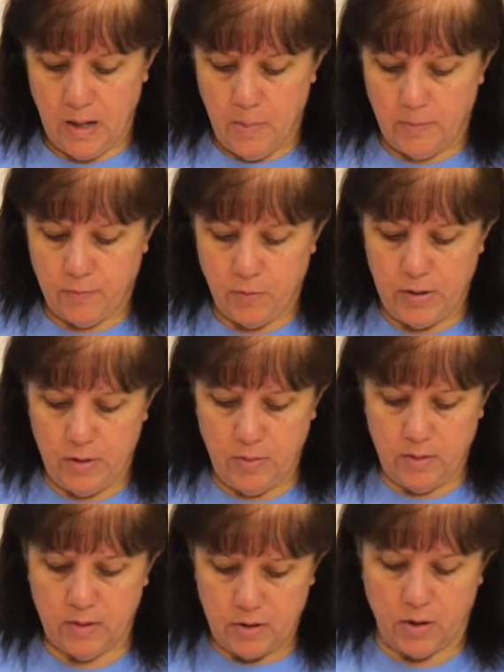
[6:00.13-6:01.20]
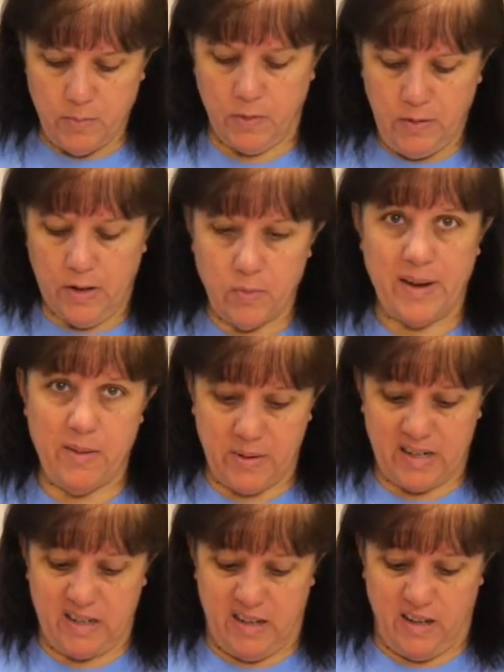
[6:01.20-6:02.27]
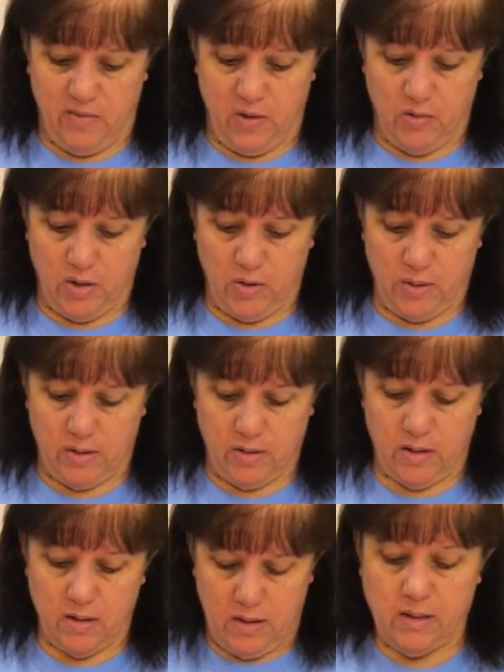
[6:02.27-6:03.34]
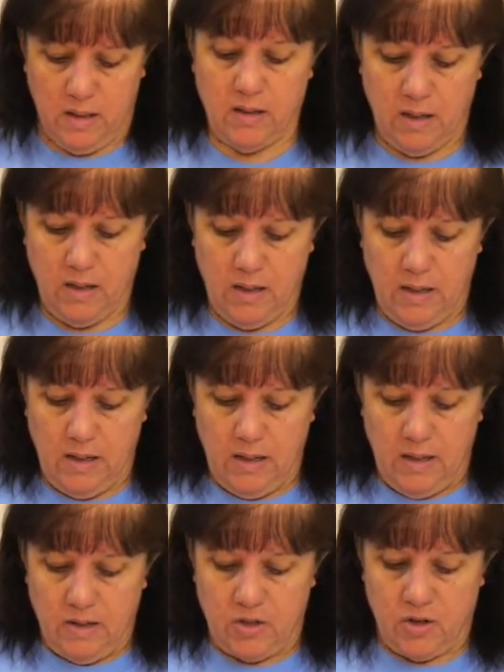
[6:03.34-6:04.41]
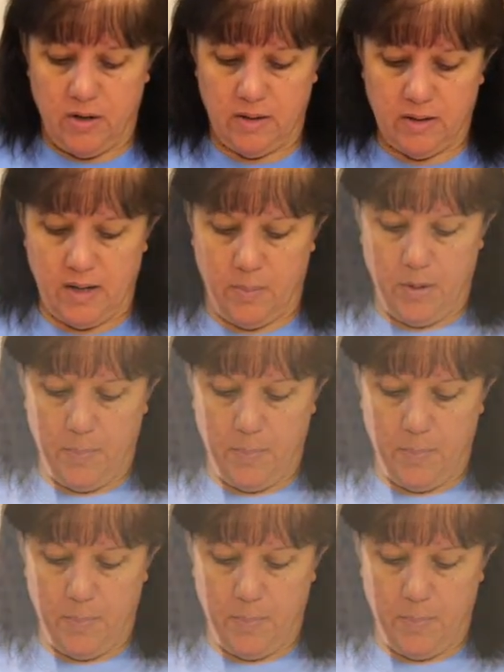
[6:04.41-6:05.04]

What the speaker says: before you start moving it around, because then if you do, it'll start coming